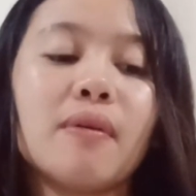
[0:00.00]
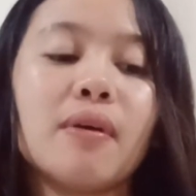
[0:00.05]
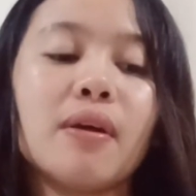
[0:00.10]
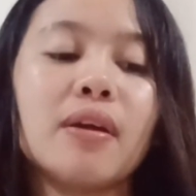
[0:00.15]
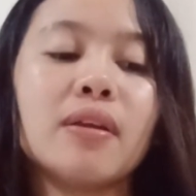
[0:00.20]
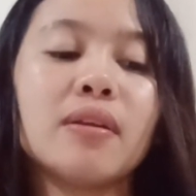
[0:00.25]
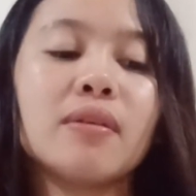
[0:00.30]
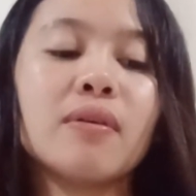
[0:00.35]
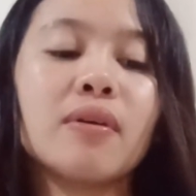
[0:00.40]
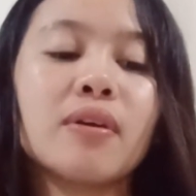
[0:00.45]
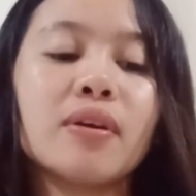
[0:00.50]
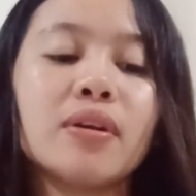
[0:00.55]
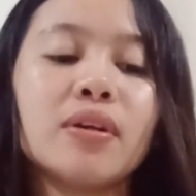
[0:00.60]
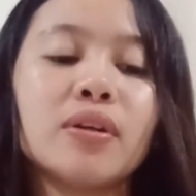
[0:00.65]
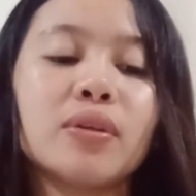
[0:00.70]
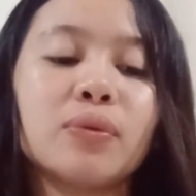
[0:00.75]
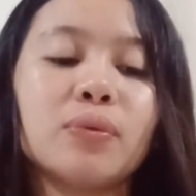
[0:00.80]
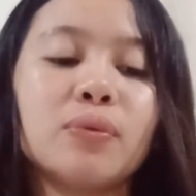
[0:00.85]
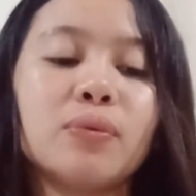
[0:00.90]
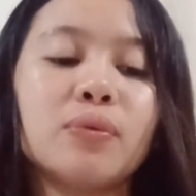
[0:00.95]
in
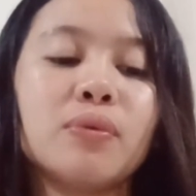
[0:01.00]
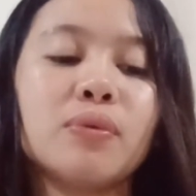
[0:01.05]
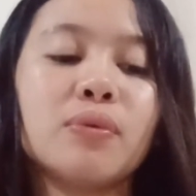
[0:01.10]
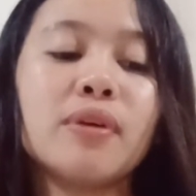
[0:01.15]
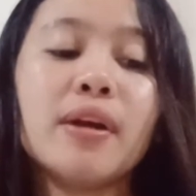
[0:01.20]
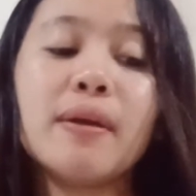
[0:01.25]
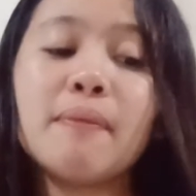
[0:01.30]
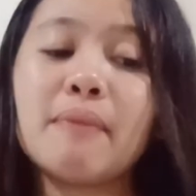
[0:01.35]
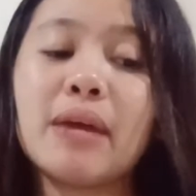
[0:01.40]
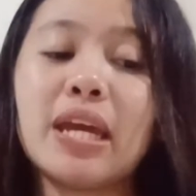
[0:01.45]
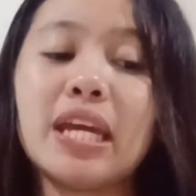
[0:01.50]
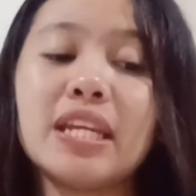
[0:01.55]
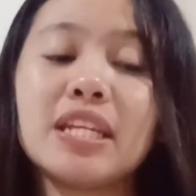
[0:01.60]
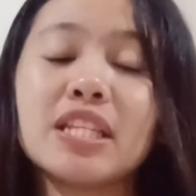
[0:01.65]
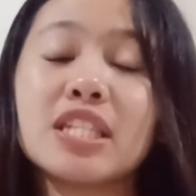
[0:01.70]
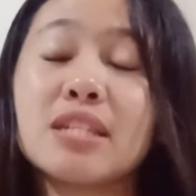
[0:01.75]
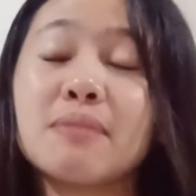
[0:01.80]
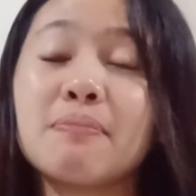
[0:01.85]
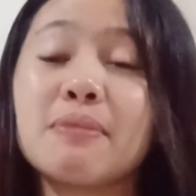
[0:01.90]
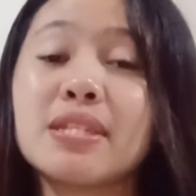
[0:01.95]
order to remain
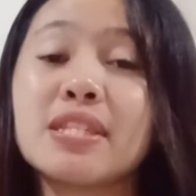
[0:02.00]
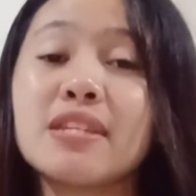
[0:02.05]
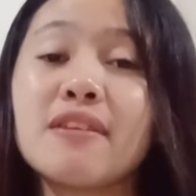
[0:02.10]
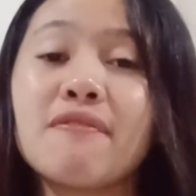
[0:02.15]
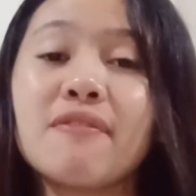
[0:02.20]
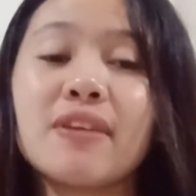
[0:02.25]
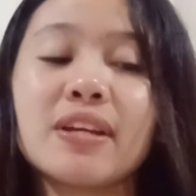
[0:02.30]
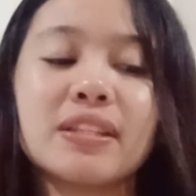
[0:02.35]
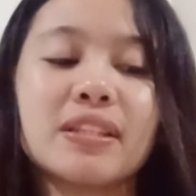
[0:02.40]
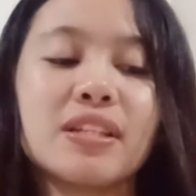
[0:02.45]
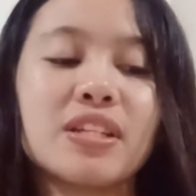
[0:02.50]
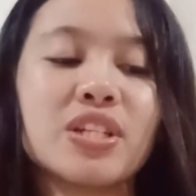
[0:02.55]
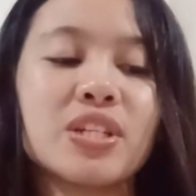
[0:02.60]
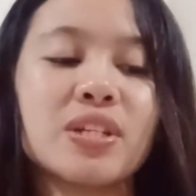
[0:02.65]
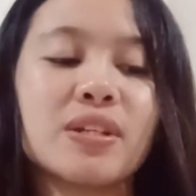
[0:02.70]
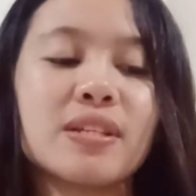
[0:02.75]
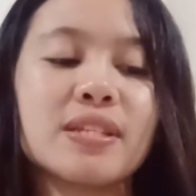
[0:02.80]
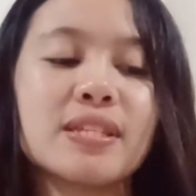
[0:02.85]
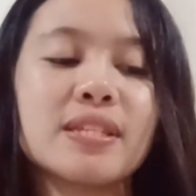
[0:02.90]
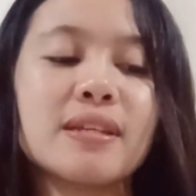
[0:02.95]
in specific
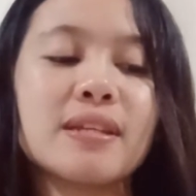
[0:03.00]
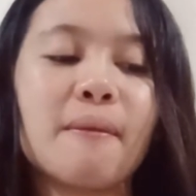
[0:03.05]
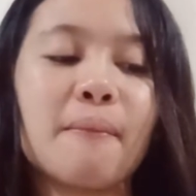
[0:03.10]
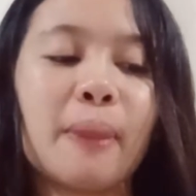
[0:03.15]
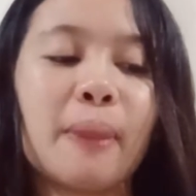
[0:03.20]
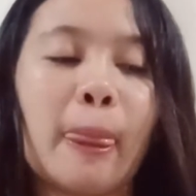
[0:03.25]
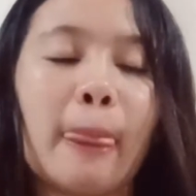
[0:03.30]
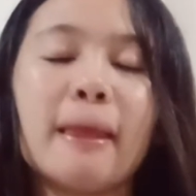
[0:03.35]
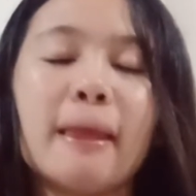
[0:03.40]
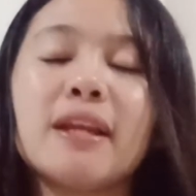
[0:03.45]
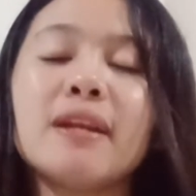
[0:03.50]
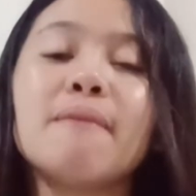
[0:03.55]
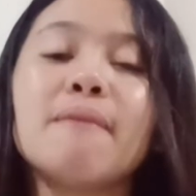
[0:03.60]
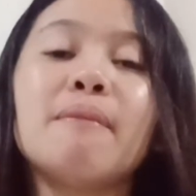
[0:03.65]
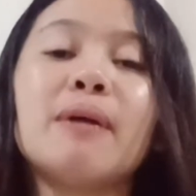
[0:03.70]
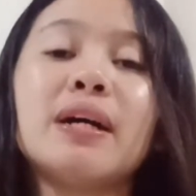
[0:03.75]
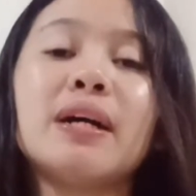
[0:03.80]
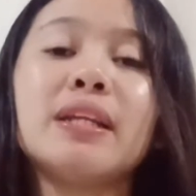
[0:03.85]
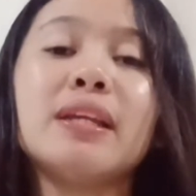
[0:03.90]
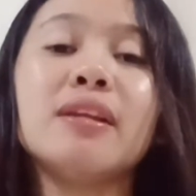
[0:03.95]
tissues in the
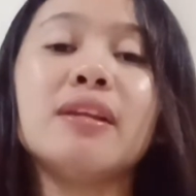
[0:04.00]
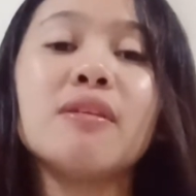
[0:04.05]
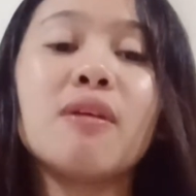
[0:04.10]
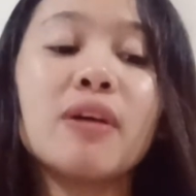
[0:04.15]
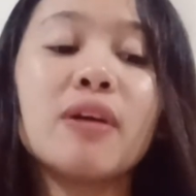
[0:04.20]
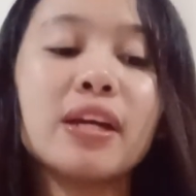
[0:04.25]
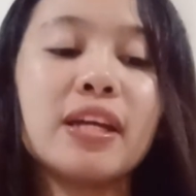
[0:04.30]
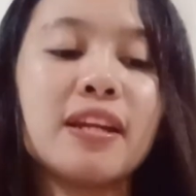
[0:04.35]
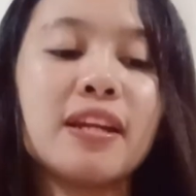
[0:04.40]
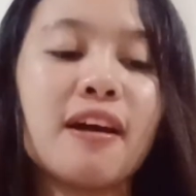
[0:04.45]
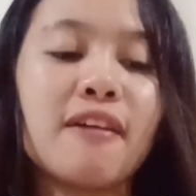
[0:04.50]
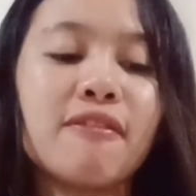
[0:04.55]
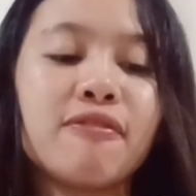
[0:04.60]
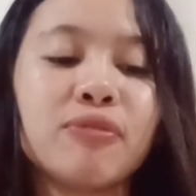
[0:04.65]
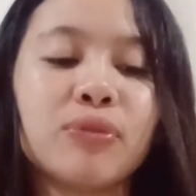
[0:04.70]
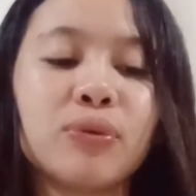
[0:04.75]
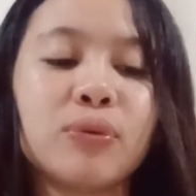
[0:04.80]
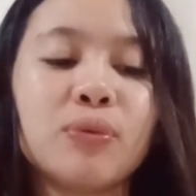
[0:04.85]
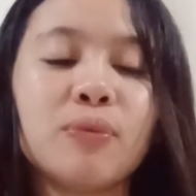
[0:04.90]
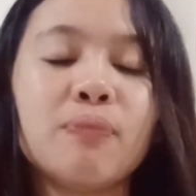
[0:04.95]
body long enough
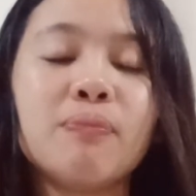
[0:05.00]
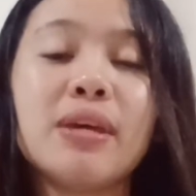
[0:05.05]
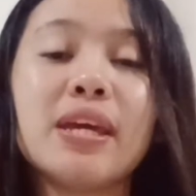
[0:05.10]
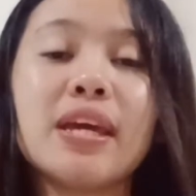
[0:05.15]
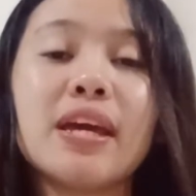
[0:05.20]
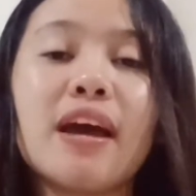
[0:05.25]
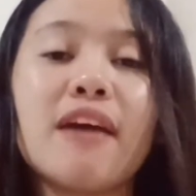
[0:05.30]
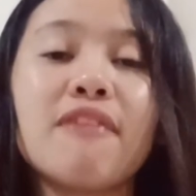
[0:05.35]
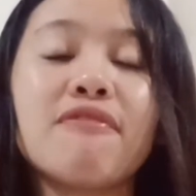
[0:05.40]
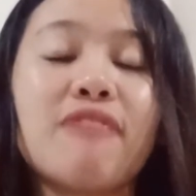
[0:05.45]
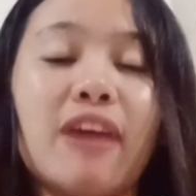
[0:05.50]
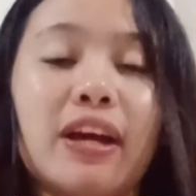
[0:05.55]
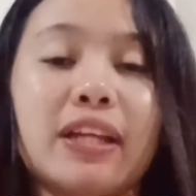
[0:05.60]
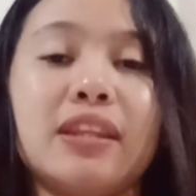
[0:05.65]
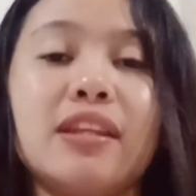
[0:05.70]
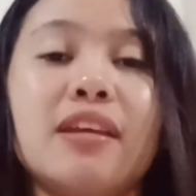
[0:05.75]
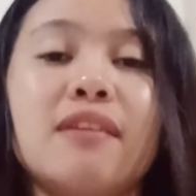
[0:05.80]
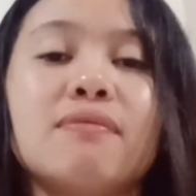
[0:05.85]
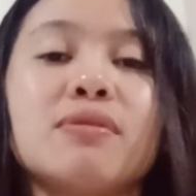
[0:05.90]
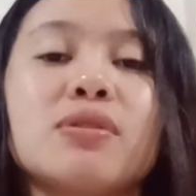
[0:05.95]
to be
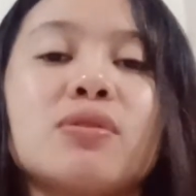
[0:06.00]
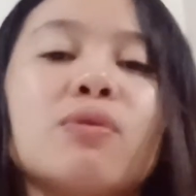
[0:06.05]
effective.